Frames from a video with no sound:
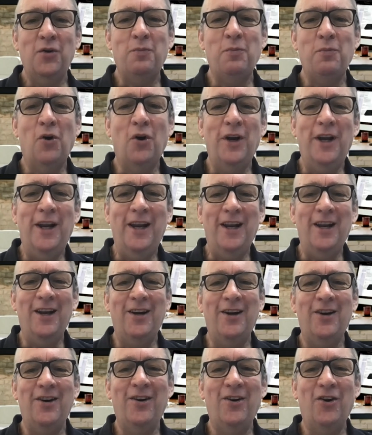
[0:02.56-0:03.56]

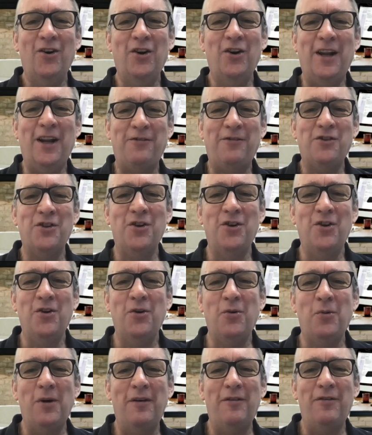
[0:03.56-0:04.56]
morning, or good
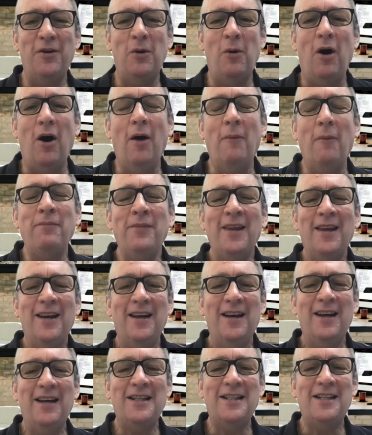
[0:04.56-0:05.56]
afternoon, or wherever you are.
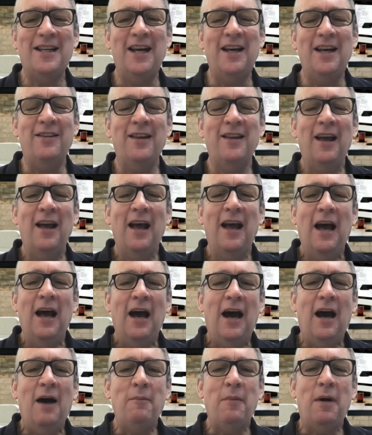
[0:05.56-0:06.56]
Yeah, it's Keith.
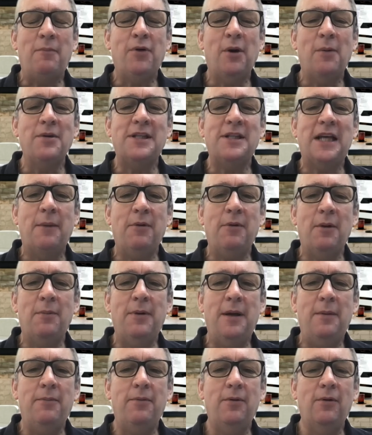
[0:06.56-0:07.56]
I promised a couple of
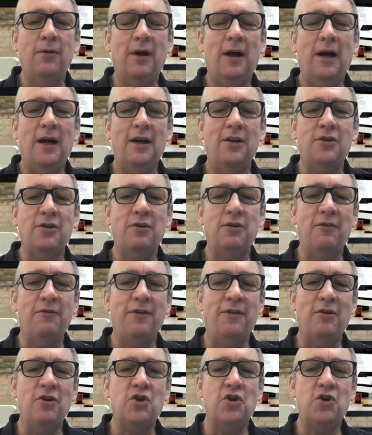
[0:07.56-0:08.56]
people I'd do a
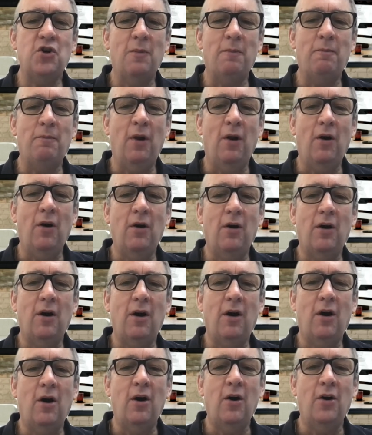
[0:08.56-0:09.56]
very short blog
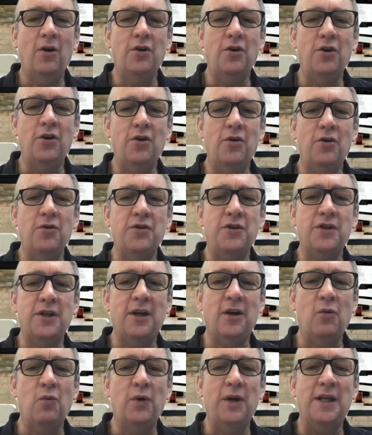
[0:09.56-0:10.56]
on
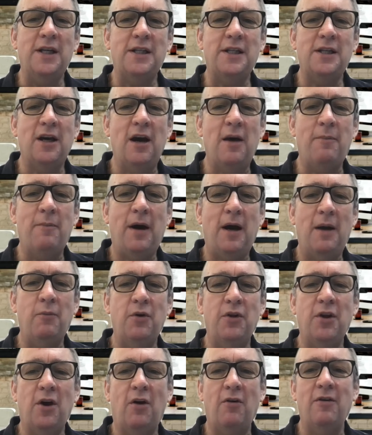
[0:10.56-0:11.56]
using a wind turbine
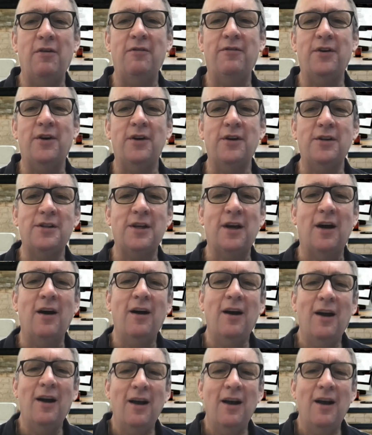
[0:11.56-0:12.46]
with our inverter.